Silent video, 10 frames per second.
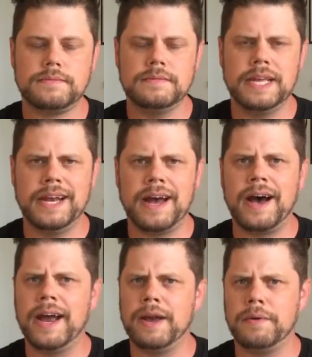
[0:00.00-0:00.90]
In
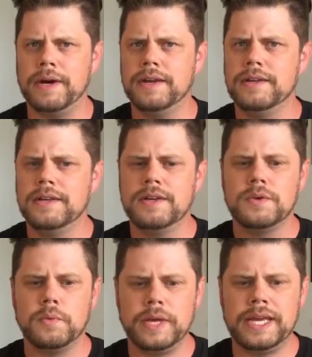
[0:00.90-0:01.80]
Iowa,
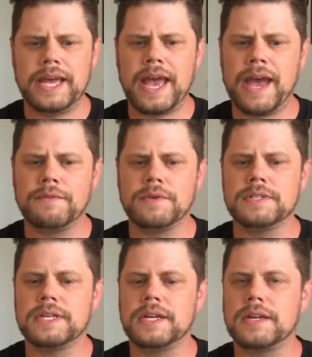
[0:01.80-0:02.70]
we
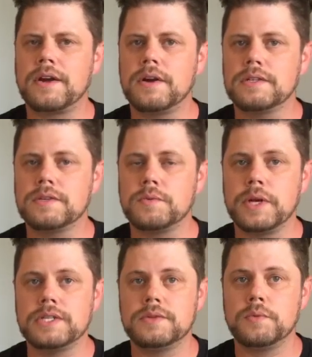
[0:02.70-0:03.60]
average an
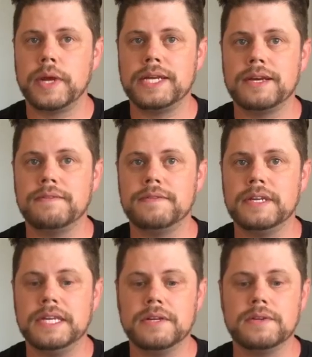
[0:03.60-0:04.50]
incarceration rate of
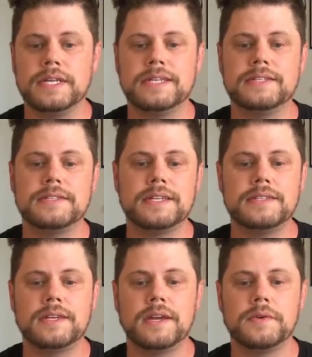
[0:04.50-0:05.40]
nearly
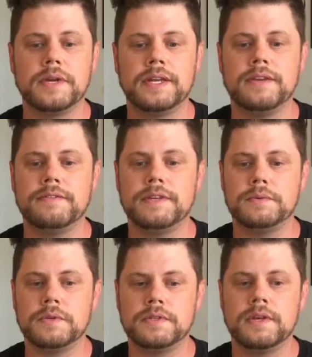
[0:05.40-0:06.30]
600
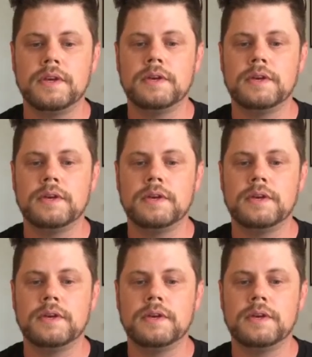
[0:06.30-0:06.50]
individuals